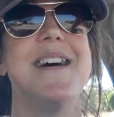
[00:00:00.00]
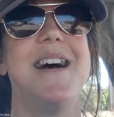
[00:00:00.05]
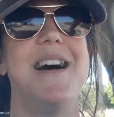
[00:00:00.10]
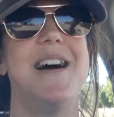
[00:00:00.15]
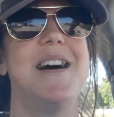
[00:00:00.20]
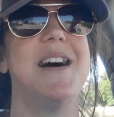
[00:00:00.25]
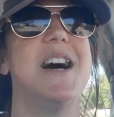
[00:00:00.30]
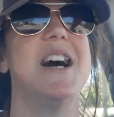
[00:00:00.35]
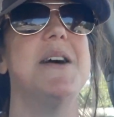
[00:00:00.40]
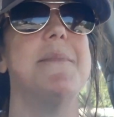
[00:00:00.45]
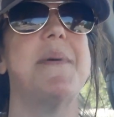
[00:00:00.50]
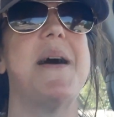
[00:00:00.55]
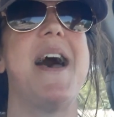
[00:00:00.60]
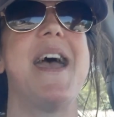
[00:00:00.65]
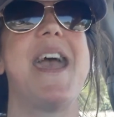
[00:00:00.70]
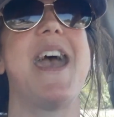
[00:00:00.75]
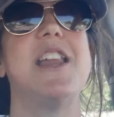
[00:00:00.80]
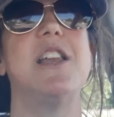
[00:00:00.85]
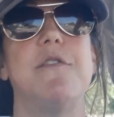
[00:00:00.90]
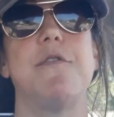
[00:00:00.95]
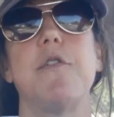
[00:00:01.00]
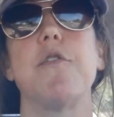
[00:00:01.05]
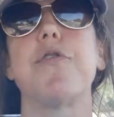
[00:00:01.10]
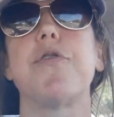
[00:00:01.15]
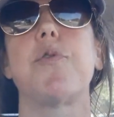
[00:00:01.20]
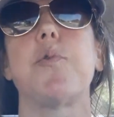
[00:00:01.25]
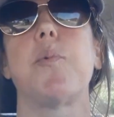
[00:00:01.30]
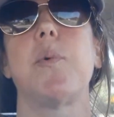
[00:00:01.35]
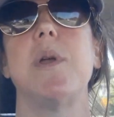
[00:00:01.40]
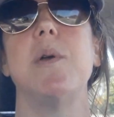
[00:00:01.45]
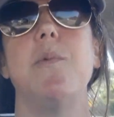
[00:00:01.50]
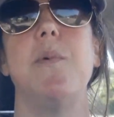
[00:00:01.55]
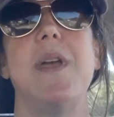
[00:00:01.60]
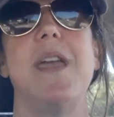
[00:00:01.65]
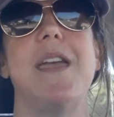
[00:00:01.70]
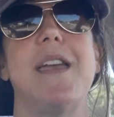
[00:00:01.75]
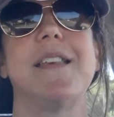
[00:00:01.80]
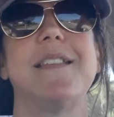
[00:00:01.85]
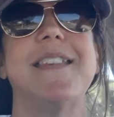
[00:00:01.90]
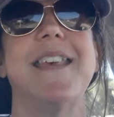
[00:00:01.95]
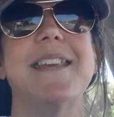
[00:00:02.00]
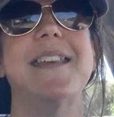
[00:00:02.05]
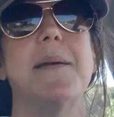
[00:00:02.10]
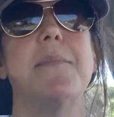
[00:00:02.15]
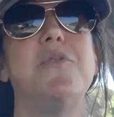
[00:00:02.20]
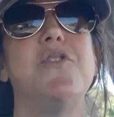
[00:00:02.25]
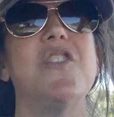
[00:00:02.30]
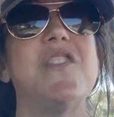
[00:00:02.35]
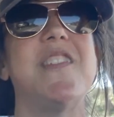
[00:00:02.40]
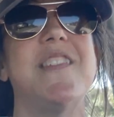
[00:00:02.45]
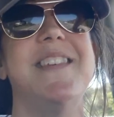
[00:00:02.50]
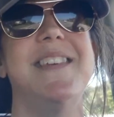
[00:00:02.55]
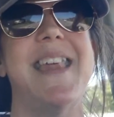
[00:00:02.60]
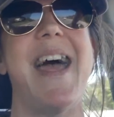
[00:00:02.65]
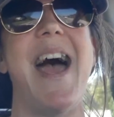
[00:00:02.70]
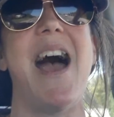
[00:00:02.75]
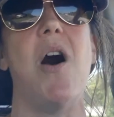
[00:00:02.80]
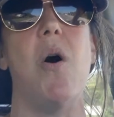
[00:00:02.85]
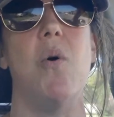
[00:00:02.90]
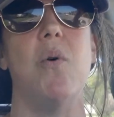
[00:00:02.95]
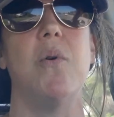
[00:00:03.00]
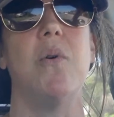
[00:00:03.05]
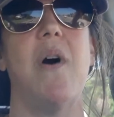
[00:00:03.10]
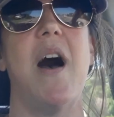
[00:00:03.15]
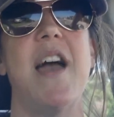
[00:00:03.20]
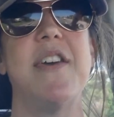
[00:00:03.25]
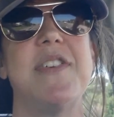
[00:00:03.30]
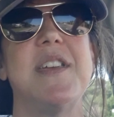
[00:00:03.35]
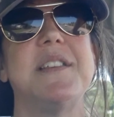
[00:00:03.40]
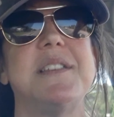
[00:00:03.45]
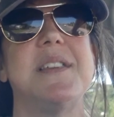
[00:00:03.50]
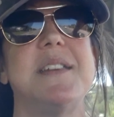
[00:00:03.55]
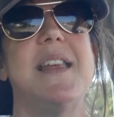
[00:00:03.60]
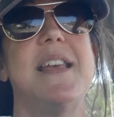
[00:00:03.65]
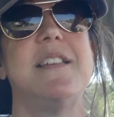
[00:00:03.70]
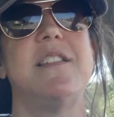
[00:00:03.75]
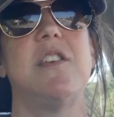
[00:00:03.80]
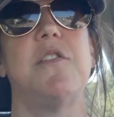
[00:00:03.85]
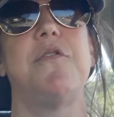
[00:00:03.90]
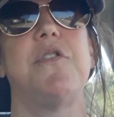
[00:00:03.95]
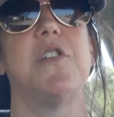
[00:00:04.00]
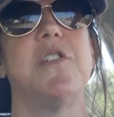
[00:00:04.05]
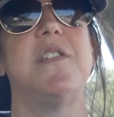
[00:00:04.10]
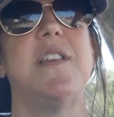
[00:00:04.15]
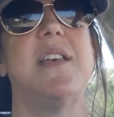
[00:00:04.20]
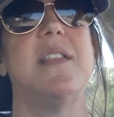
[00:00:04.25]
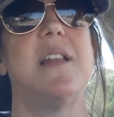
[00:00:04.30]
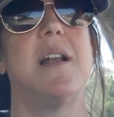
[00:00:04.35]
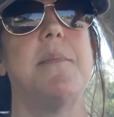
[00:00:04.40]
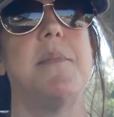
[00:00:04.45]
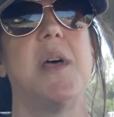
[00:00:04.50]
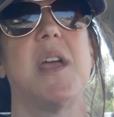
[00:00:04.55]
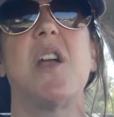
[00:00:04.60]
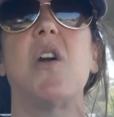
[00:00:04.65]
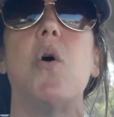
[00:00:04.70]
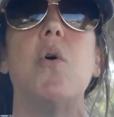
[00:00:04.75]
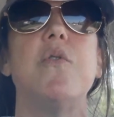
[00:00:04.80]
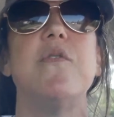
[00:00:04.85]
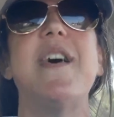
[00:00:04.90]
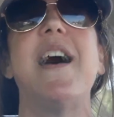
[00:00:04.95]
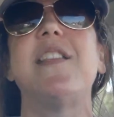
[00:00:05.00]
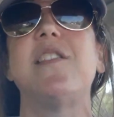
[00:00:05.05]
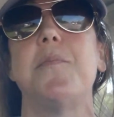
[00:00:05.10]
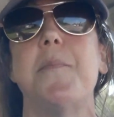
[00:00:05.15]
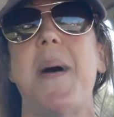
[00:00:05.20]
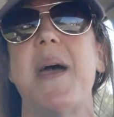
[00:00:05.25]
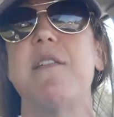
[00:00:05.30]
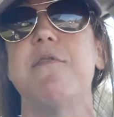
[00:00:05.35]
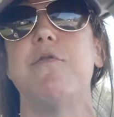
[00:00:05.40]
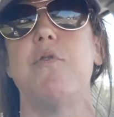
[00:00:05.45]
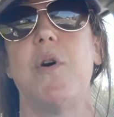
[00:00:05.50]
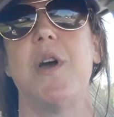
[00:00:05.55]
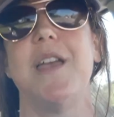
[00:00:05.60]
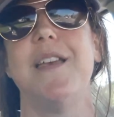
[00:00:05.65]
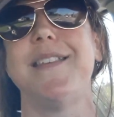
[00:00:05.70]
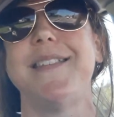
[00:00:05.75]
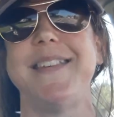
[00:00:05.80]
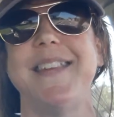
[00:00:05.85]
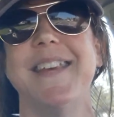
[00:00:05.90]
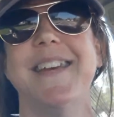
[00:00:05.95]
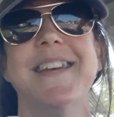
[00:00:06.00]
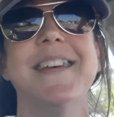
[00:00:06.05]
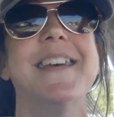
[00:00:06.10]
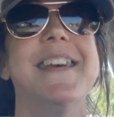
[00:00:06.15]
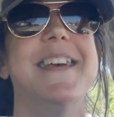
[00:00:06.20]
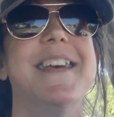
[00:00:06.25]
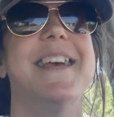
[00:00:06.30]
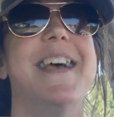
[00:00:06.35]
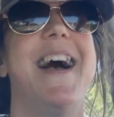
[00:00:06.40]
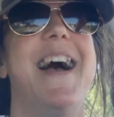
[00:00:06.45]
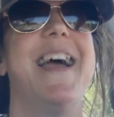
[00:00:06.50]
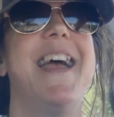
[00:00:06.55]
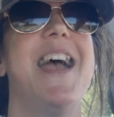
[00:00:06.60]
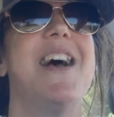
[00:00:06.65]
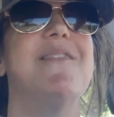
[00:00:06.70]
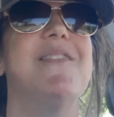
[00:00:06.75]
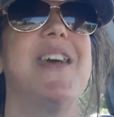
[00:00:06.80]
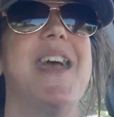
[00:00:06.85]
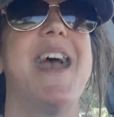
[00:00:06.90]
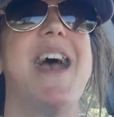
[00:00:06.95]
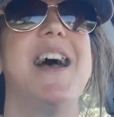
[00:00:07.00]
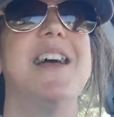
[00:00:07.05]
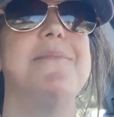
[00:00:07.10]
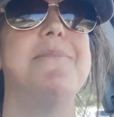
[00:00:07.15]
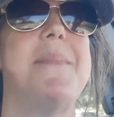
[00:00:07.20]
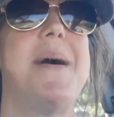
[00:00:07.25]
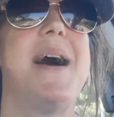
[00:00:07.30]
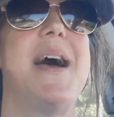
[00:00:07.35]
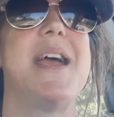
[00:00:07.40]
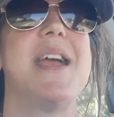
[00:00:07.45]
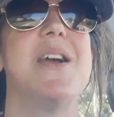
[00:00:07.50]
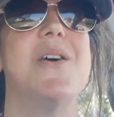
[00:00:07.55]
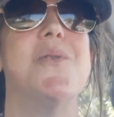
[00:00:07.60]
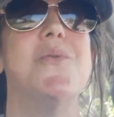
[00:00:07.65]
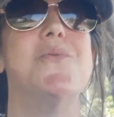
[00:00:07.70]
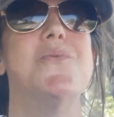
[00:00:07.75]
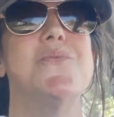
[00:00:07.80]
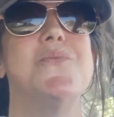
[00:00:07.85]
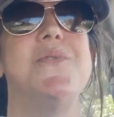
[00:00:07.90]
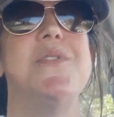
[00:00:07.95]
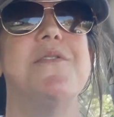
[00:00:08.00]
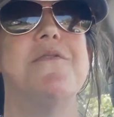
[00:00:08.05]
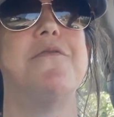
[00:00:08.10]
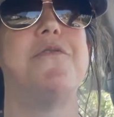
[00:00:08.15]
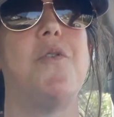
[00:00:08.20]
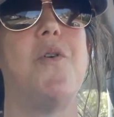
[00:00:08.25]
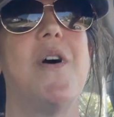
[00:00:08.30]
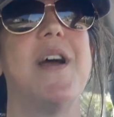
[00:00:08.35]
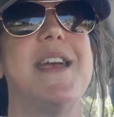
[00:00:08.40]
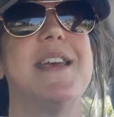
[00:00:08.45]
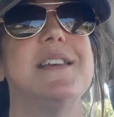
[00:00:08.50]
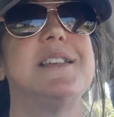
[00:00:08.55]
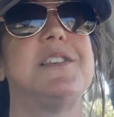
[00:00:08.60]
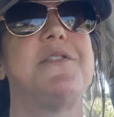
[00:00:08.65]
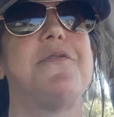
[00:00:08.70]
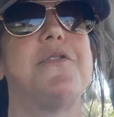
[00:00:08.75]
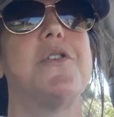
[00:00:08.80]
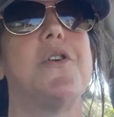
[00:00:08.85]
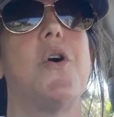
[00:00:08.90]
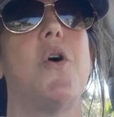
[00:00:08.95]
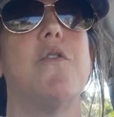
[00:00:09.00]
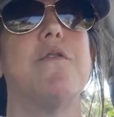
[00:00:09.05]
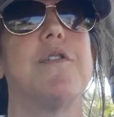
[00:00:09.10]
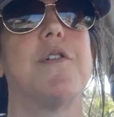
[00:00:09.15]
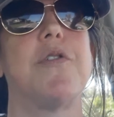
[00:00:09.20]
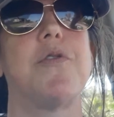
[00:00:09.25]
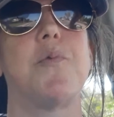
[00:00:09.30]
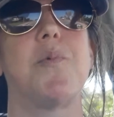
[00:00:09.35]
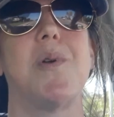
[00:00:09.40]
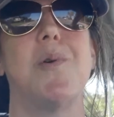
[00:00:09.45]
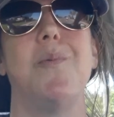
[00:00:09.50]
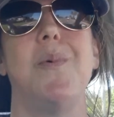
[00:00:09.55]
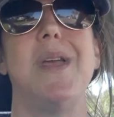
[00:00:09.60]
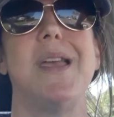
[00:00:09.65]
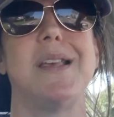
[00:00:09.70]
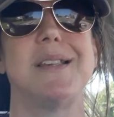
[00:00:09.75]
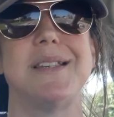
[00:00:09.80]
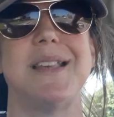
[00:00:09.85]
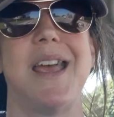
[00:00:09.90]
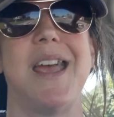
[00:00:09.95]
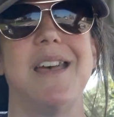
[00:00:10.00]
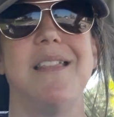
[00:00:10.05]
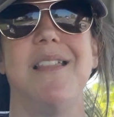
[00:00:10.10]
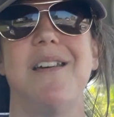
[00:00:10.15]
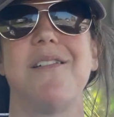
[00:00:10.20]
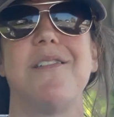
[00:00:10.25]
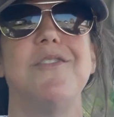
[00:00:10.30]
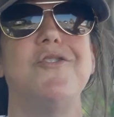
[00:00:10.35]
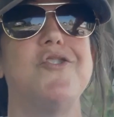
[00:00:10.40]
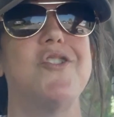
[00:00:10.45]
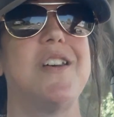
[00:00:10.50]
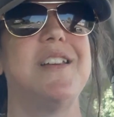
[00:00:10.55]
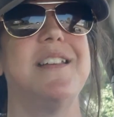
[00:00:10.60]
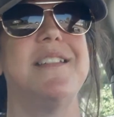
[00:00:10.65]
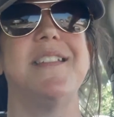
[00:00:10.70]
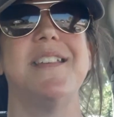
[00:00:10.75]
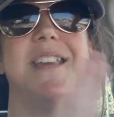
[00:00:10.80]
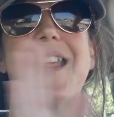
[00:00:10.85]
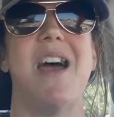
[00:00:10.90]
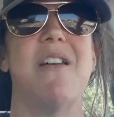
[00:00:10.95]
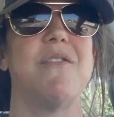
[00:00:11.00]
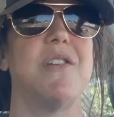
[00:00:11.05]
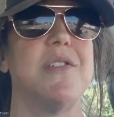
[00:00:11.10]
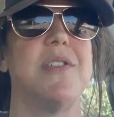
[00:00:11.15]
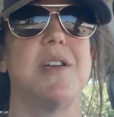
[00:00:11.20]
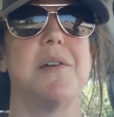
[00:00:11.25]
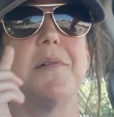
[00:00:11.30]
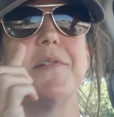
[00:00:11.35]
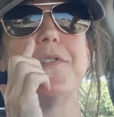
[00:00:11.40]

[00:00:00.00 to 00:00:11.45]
I had it for 3 weeks, and I'm just now, I think today's the first day that I'm like, oh, that's my voice. I haven't had my own voice for over 3 weeks. I had laryngitis and everything.